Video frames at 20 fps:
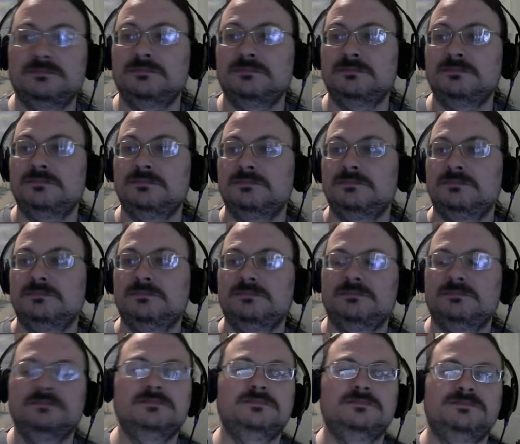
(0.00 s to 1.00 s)
wants to eat
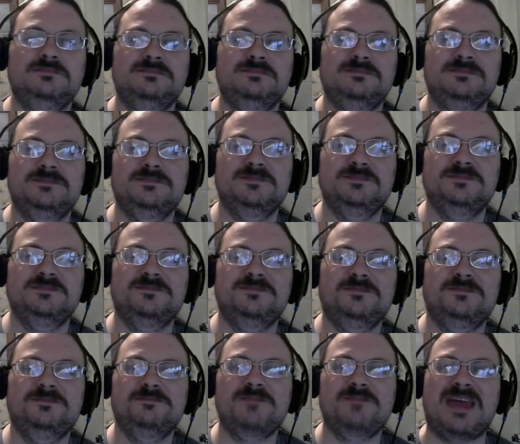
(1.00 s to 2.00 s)
souls.
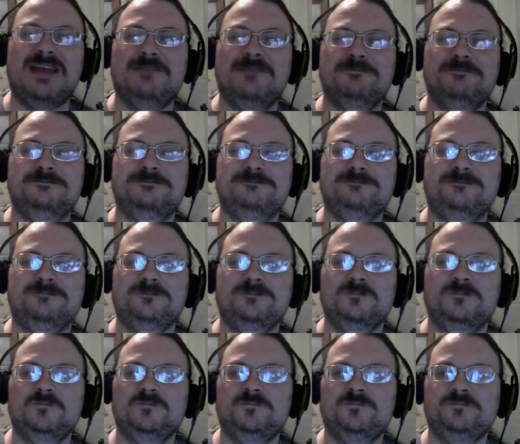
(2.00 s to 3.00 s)
So there's
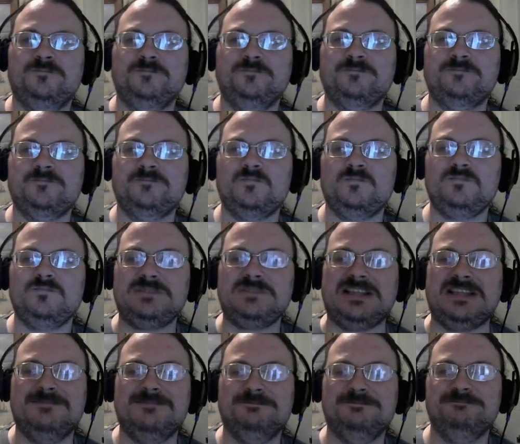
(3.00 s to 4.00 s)
no talking that
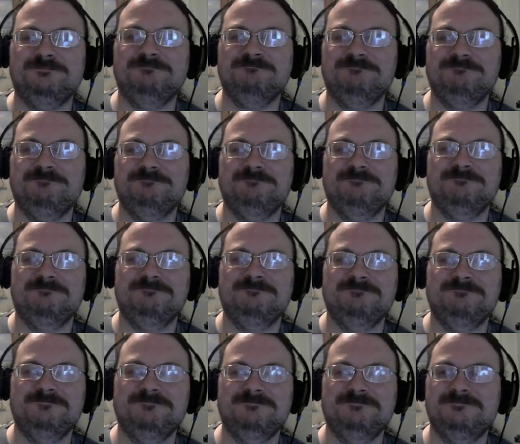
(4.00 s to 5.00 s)
person out of killing
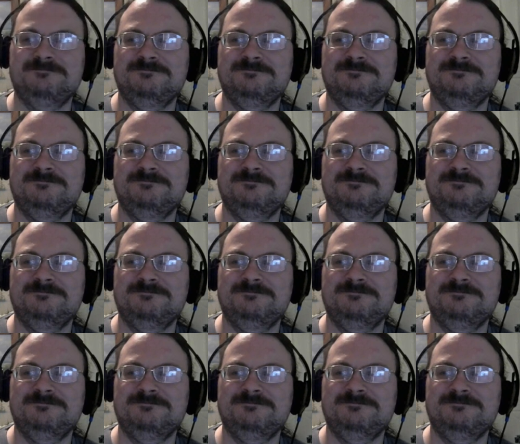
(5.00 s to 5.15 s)
people.